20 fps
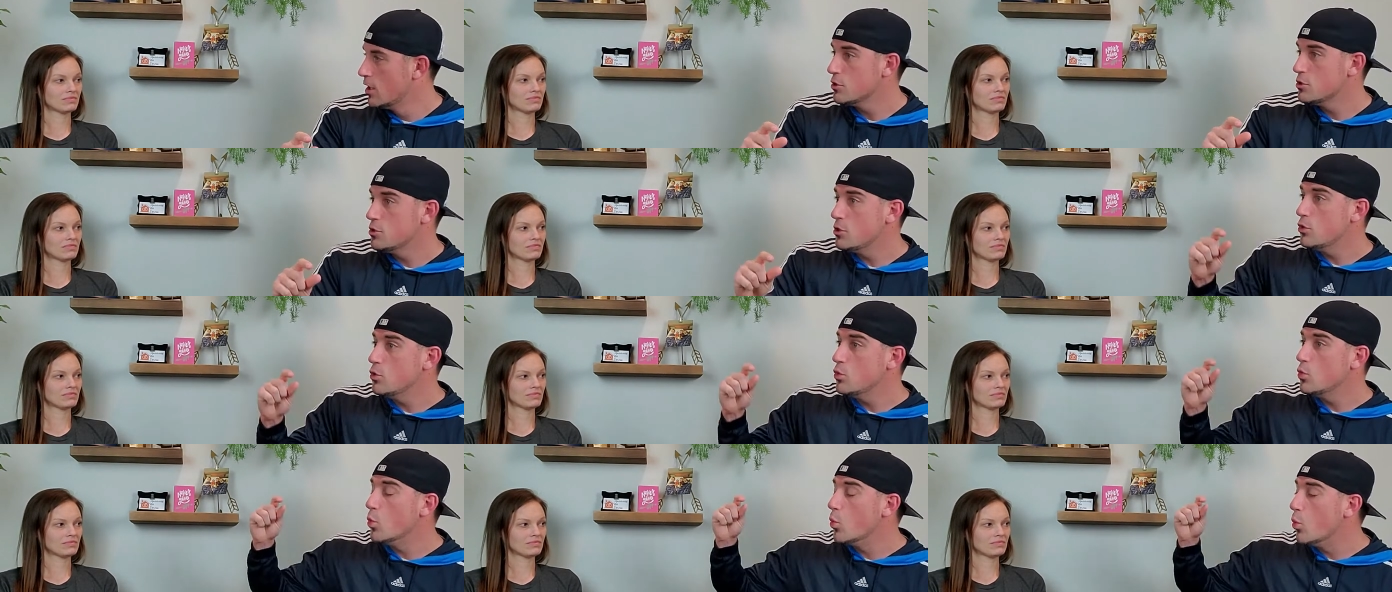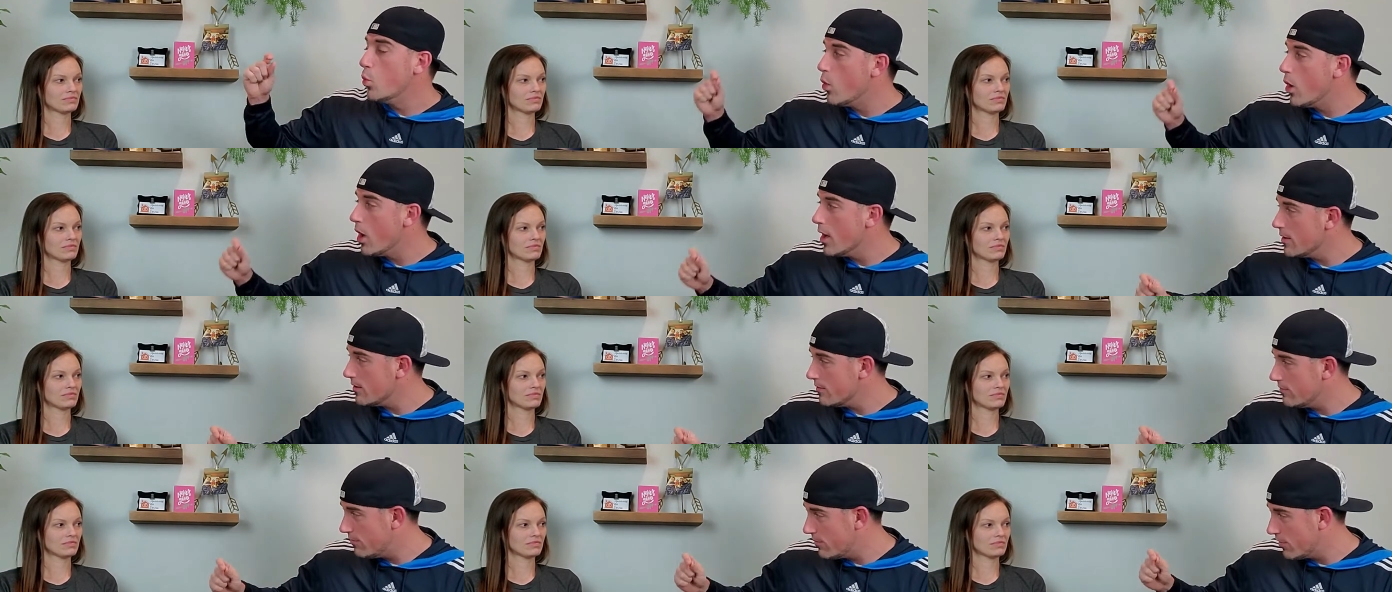Speaker 1: to one
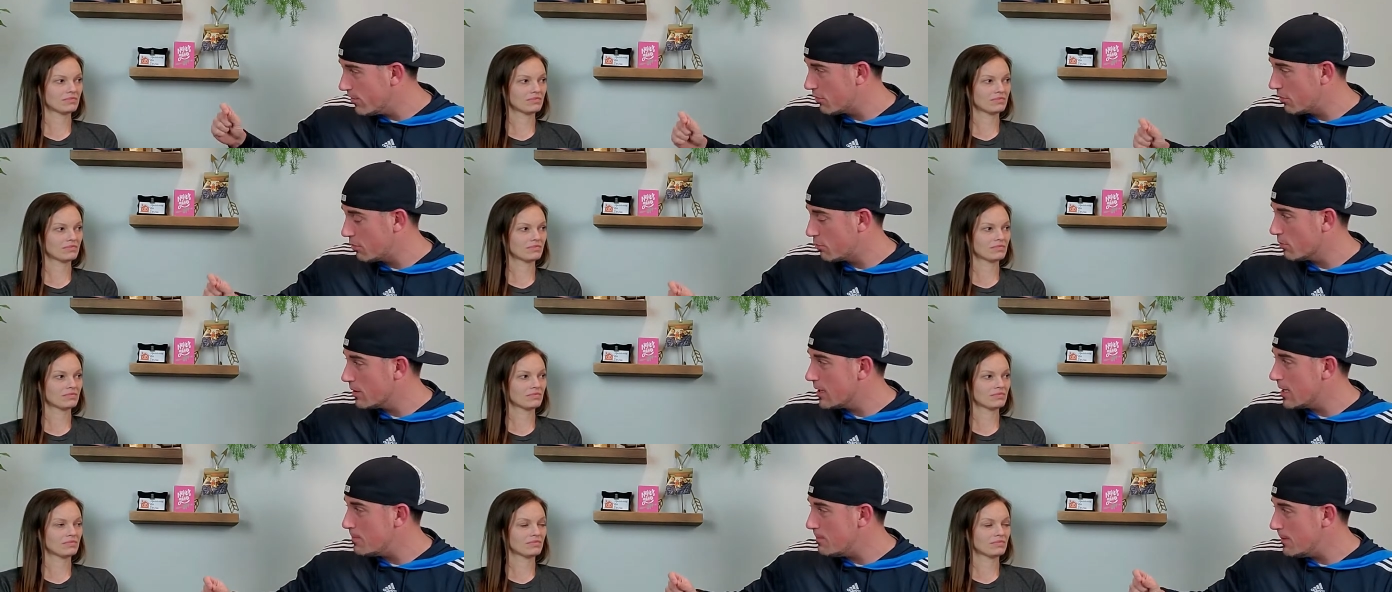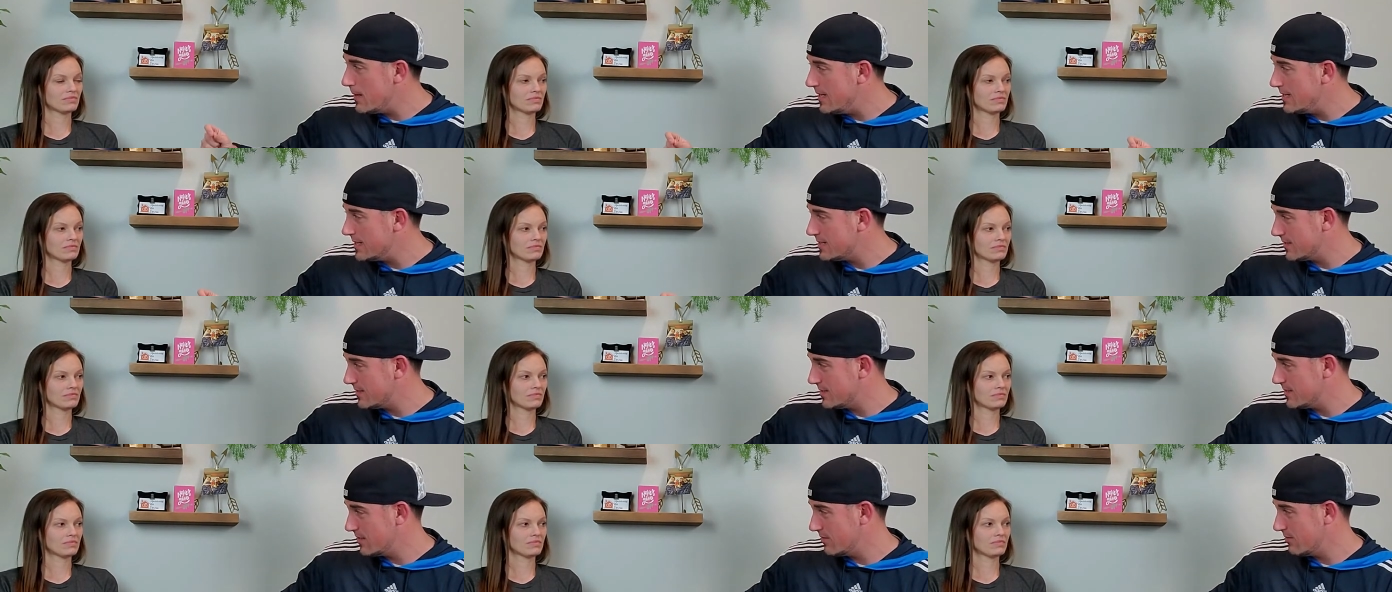of the three
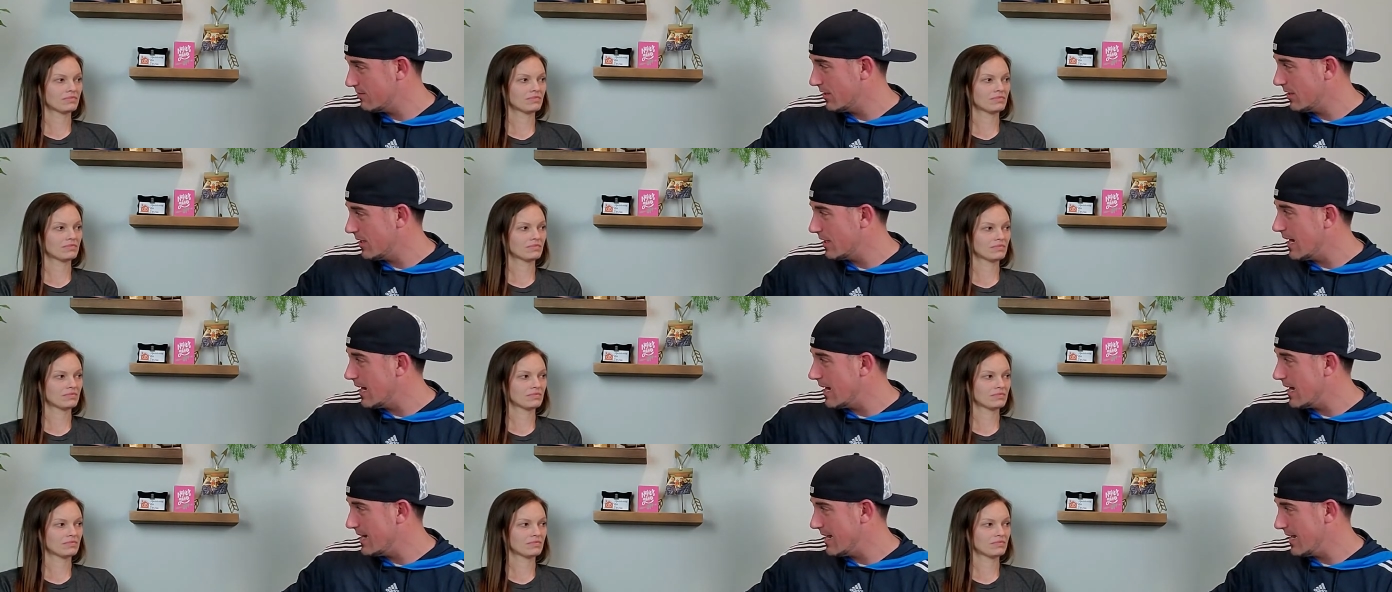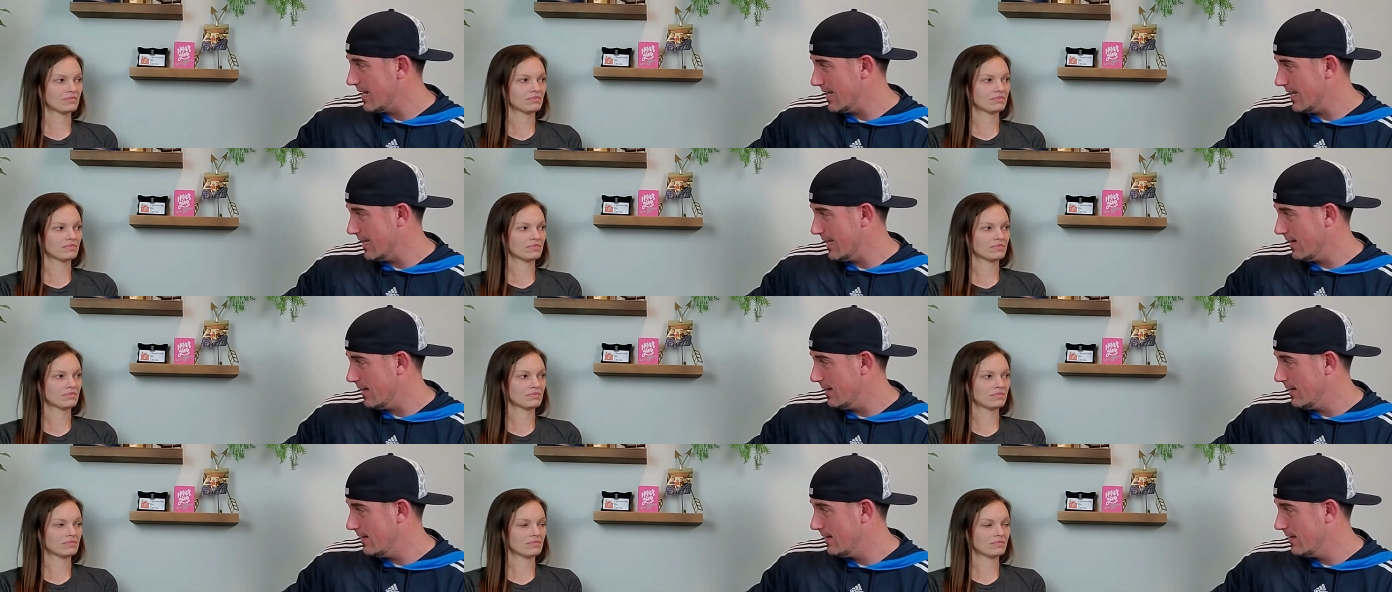pieces of the
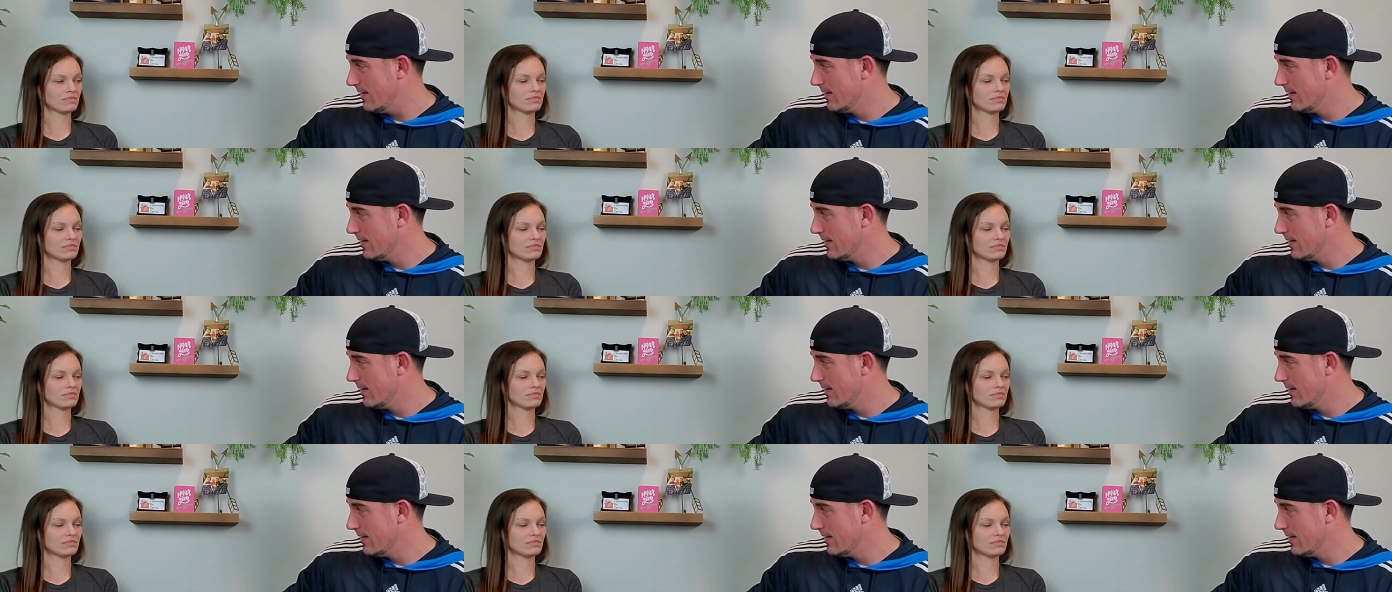Godhead